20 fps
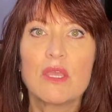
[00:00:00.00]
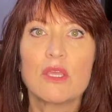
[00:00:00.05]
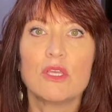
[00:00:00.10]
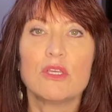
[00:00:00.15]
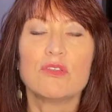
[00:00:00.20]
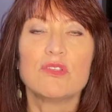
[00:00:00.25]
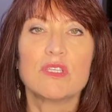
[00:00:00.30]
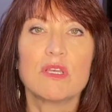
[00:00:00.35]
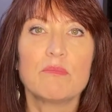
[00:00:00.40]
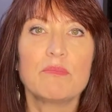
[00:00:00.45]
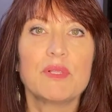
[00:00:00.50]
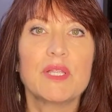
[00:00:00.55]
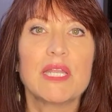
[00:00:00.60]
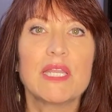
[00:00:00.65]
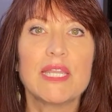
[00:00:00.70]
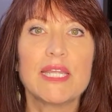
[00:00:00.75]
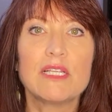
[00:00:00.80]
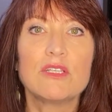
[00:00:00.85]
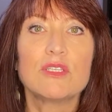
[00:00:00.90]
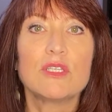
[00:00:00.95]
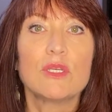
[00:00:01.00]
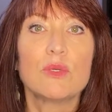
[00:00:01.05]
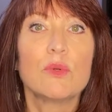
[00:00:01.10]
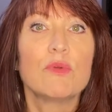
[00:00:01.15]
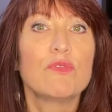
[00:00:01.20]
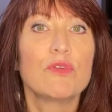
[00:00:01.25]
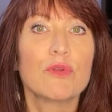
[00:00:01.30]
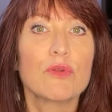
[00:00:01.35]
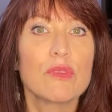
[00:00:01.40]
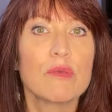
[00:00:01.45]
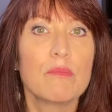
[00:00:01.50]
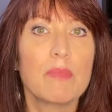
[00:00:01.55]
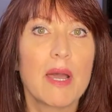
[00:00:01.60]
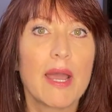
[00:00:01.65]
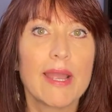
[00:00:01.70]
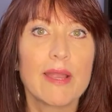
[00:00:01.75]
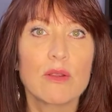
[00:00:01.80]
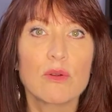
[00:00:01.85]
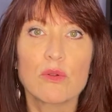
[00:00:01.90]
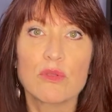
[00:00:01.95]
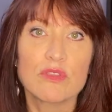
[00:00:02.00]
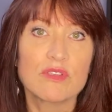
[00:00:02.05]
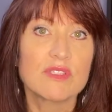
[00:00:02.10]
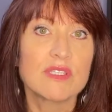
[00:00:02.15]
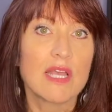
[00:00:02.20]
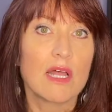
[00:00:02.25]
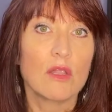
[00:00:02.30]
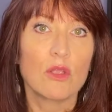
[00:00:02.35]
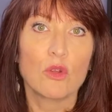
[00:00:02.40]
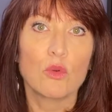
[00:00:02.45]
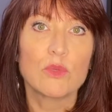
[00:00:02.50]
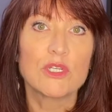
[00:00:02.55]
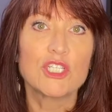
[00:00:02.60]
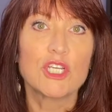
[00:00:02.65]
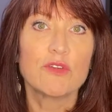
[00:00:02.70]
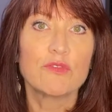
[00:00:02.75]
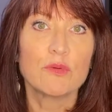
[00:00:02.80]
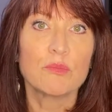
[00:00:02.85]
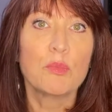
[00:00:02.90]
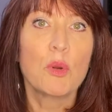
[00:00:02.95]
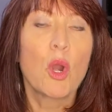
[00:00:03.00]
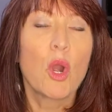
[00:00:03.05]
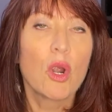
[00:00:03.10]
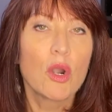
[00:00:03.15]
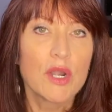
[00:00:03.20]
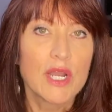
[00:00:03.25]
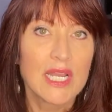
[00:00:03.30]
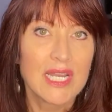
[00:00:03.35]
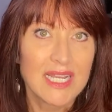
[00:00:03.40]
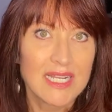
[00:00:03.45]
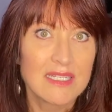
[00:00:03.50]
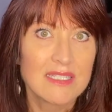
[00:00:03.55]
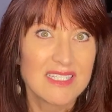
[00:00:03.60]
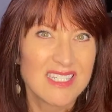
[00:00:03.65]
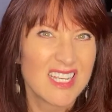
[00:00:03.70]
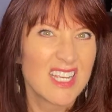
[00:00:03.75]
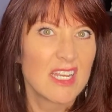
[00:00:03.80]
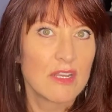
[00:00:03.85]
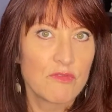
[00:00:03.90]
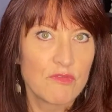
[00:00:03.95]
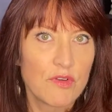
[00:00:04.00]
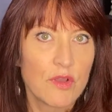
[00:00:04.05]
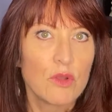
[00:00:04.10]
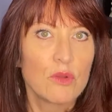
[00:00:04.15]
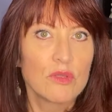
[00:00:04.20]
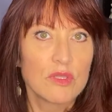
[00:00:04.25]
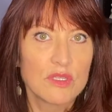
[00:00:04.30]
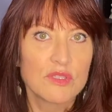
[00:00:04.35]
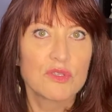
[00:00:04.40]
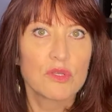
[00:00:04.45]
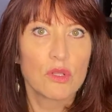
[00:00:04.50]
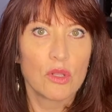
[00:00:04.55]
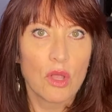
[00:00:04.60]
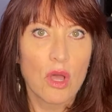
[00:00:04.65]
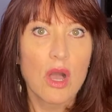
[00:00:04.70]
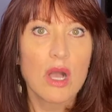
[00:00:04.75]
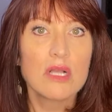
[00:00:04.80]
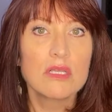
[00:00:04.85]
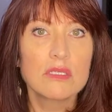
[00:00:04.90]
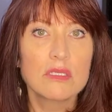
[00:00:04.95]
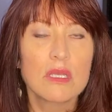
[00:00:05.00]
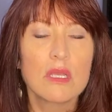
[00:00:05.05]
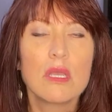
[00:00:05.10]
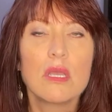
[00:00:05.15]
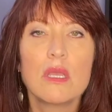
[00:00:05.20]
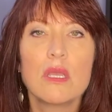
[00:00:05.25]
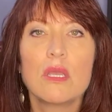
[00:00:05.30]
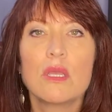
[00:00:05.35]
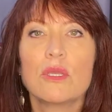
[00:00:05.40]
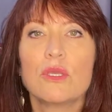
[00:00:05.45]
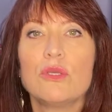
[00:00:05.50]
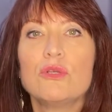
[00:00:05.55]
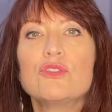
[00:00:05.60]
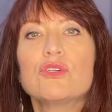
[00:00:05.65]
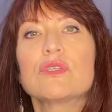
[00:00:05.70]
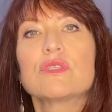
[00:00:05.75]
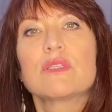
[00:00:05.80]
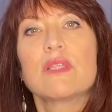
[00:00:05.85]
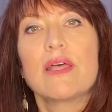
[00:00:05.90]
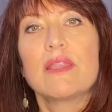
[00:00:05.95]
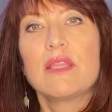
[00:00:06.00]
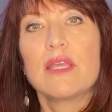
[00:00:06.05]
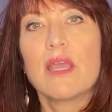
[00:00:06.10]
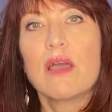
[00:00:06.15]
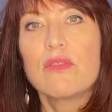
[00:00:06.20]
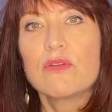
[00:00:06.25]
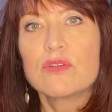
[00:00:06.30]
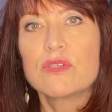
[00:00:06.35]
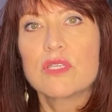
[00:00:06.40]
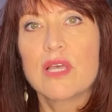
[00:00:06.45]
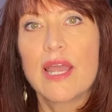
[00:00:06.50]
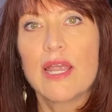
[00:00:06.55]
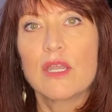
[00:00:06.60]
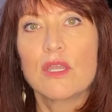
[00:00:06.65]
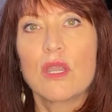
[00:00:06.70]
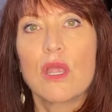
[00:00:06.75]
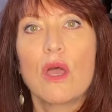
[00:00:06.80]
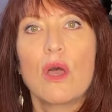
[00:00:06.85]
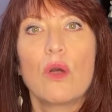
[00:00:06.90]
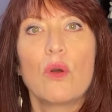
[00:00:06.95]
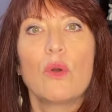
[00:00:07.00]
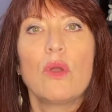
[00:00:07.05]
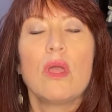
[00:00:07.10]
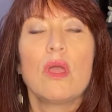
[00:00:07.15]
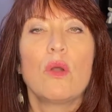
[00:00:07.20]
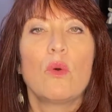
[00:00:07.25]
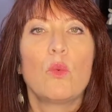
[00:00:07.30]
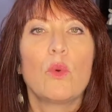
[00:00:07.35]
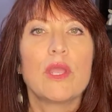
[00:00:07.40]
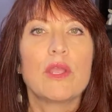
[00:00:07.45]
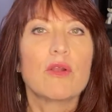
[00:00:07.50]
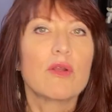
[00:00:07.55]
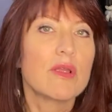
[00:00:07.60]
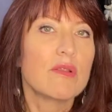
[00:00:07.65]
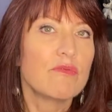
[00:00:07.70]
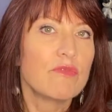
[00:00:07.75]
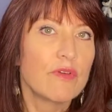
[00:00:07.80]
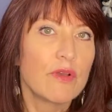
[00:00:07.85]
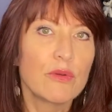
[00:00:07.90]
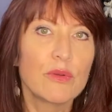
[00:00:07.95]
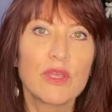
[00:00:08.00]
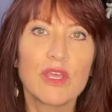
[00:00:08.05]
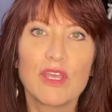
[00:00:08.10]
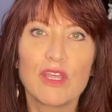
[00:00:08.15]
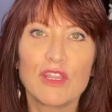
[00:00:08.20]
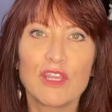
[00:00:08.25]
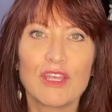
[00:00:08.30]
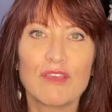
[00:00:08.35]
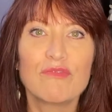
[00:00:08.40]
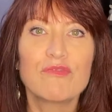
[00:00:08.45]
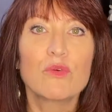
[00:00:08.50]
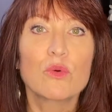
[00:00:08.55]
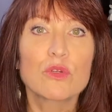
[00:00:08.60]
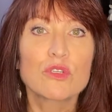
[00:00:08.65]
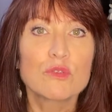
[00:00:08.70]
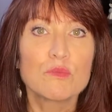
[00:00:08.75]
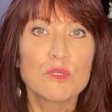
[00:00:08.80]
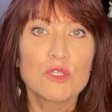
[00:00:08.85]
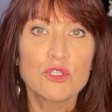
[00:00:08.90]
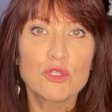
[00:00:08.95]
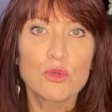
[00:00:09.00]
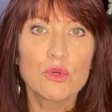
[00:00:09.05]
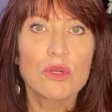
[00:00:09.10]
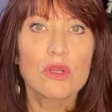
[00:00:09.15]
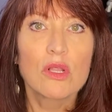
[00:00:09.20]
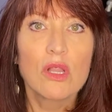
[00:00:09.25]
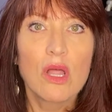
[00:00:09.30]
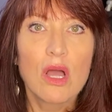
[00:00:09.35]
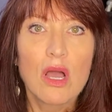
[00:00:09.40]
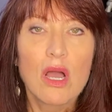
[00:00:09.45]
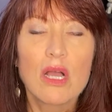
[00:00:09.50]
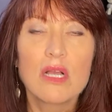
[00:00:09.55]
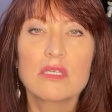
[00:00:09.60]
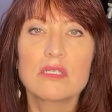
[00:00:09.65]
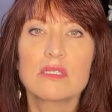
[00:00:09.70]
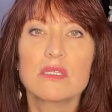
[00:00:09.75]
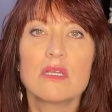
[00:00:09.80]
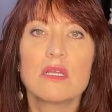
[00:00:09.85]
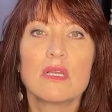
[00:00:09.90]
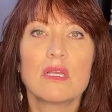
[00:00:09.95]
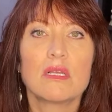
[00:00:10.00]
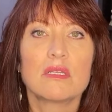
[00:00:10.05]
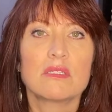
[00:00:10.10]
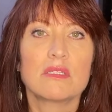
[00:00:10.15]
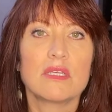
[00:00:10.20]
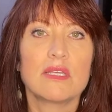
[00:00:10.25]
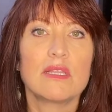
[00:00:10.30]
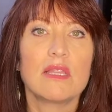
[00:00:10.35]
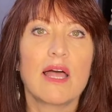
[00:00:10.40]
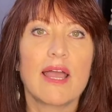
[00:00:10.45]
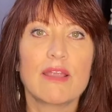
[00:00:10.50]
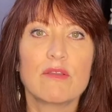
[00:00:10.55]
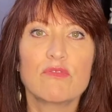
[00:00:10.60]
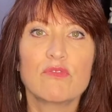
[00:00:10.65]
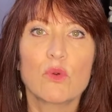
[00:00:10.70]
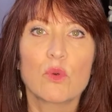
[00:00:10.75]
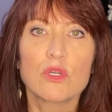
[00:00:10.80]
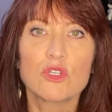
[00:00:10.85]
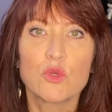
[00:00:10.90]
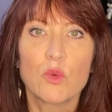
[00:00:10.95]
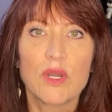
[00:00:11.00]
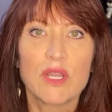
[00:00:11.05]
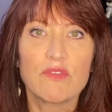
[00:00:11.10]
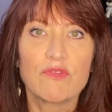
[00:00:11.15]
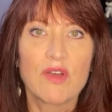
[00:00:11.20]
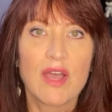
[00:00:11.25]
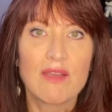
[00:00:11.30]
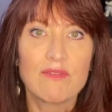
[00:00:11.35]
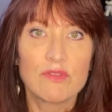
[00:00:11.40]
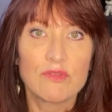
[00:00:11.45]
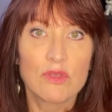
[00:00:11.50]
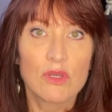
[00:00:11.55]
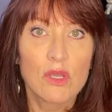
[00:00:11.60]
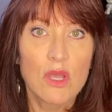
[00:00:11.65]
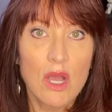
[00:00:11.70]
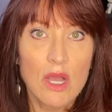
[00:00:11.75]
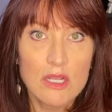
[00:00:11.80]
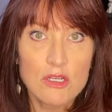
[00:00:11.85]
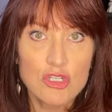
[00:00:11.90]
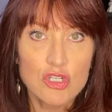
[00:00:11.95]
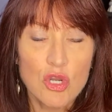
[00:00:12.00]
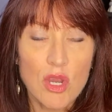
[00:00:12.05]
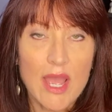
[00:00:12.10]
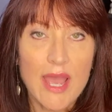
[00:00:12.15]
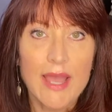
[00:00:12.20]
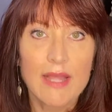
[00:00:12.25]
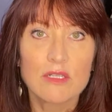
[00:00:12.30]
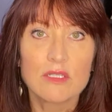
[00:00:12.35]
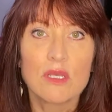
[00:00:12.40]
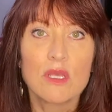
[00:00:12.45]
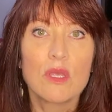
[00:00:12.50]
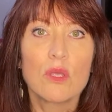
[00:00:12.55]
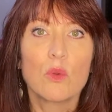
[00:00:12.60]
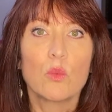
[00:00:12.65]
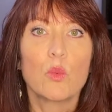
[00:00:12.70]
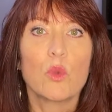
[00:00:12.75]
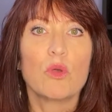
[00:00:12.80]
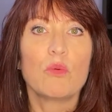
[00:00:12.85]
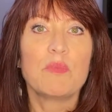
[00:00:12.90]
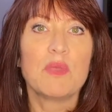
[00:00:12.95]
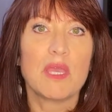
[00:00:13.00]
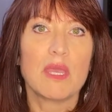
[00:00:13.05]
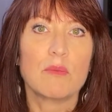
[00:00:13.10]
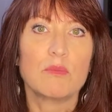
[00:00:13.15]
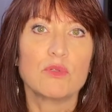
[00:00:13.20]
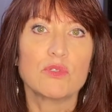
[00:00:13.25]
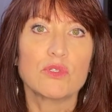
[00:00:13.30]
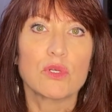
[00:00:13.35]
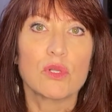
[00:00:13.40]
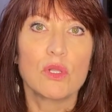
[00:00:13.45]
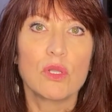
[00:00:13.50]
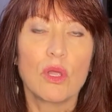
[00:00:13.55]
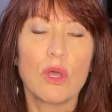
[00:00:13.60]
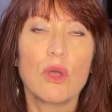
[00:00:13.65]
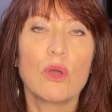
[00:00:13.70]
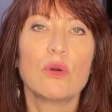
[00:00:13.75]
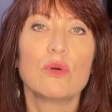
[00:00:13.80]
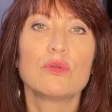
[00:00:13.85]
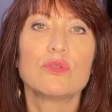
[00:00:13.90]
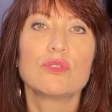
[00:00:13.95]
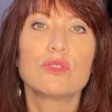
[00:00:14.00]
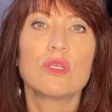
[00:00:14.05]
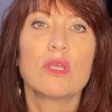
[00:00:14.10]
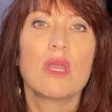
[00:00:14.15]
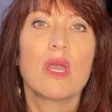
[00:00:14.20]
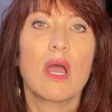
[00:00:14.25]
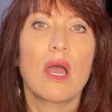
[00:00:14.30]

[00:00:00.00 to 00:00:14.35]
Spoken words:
You simply need to, if you're the buyer or the seller, whichever party needs to invoke this clause, you just let the other side know we are invoking the force majeure clause, see line 425 of the contract. We'll be able to close